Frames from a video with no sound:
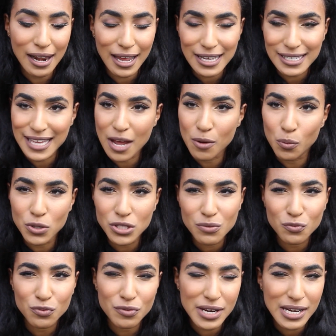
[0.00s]
like I say, I
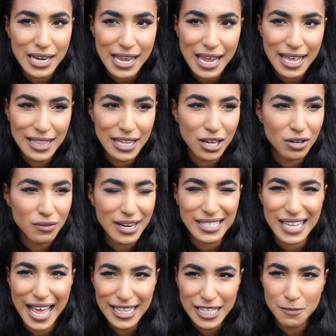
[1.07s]
wasn't really in the
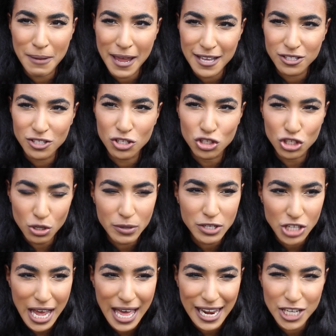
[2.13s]
correct headspace to do
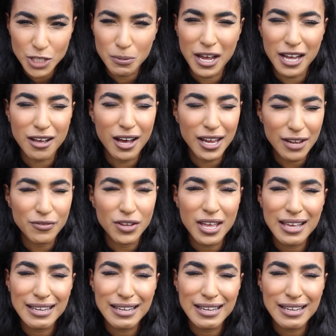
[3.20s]
a challenge, but I kind of